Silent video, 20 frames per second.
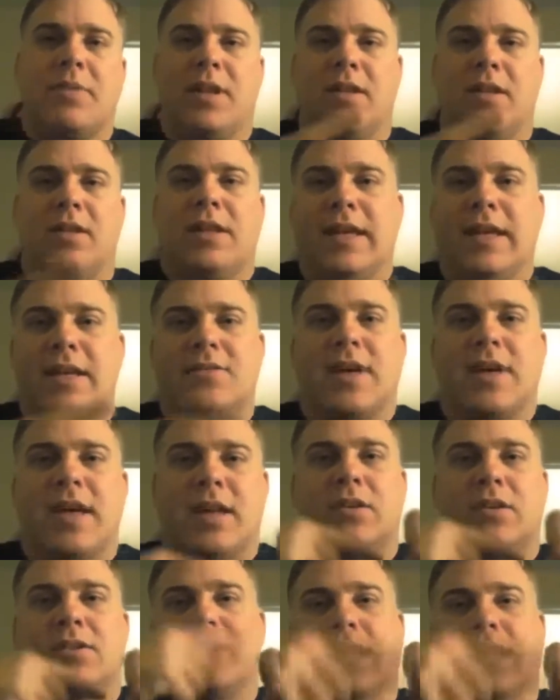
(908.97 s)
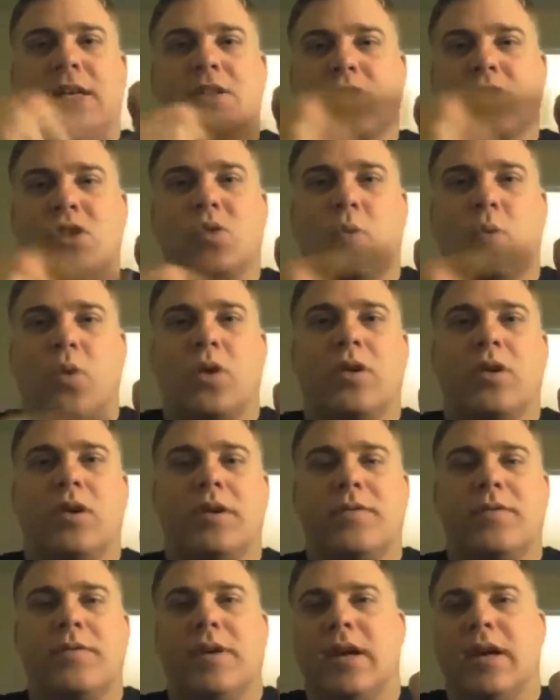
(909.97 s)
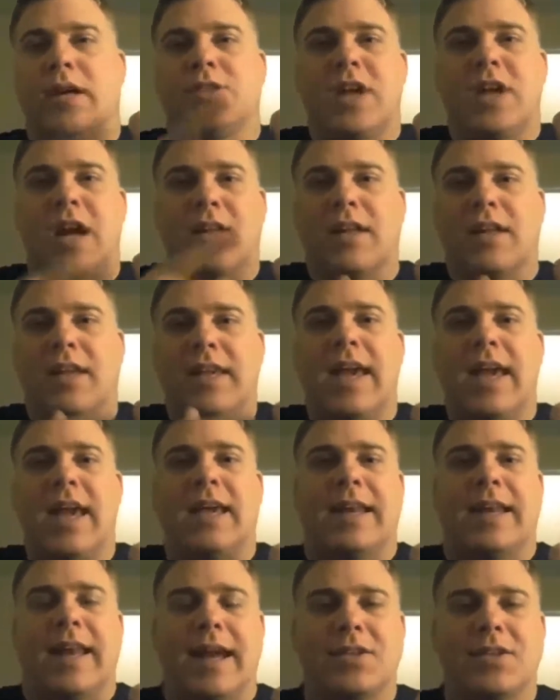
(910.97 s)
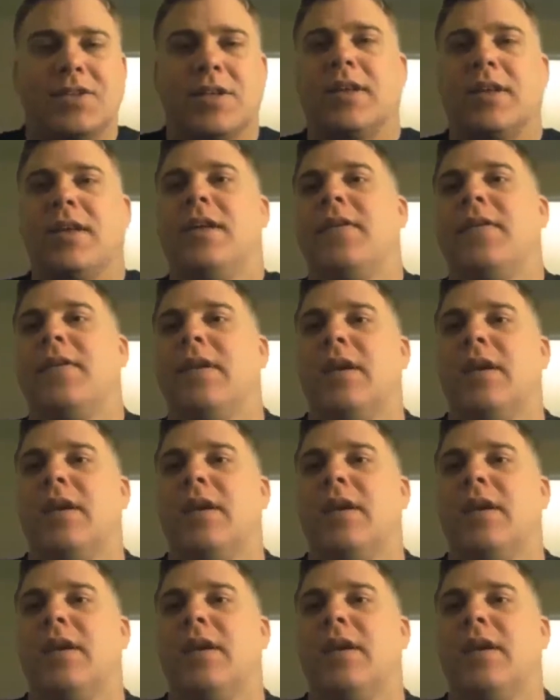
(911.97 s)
but on the inside it looks like a swirl of chocolate cake and icing.